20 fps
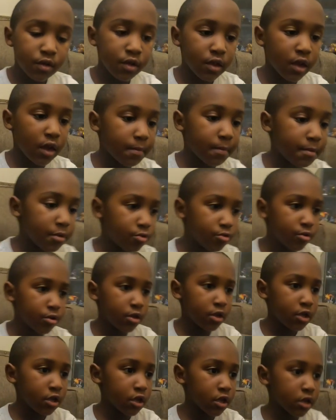Yeah, but we
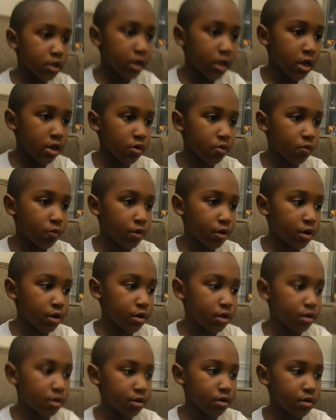need another
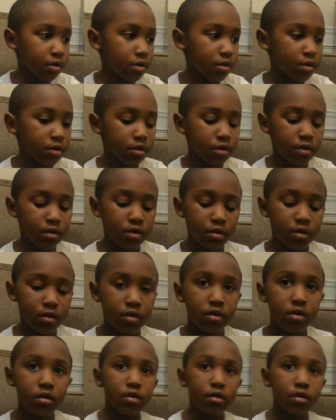one.